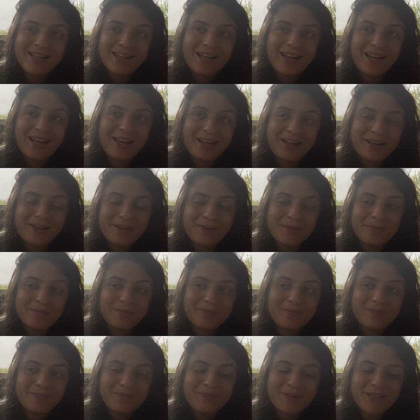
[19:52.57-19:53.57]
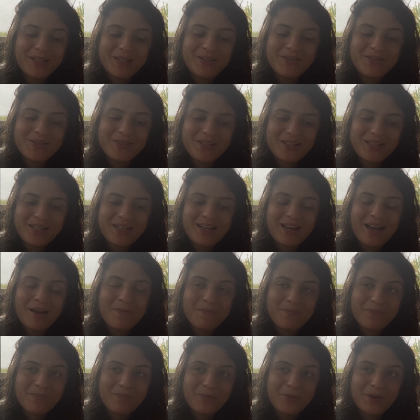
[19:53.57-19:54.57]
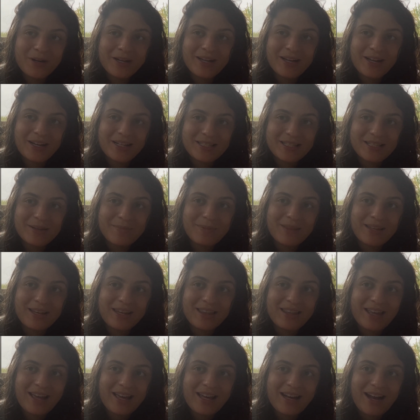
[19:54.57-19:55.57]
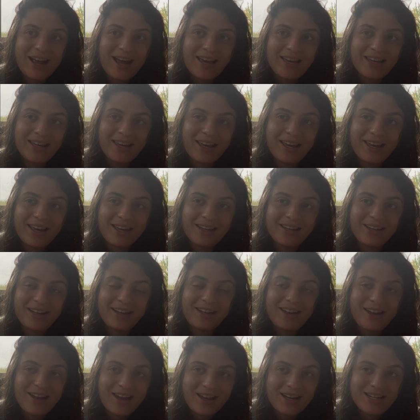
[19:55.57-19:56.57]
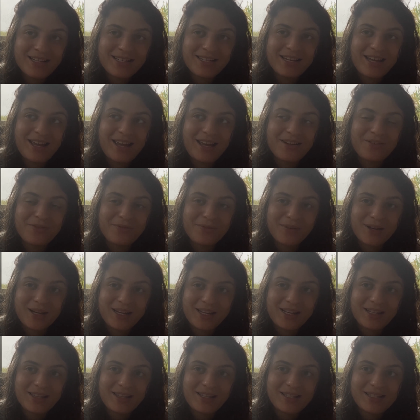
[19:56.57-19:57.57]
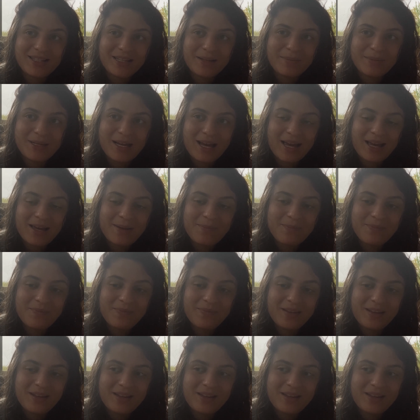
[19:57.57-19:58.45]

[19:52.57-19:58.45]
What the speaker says: But usually I'm working on something that I can knit and read at the same time.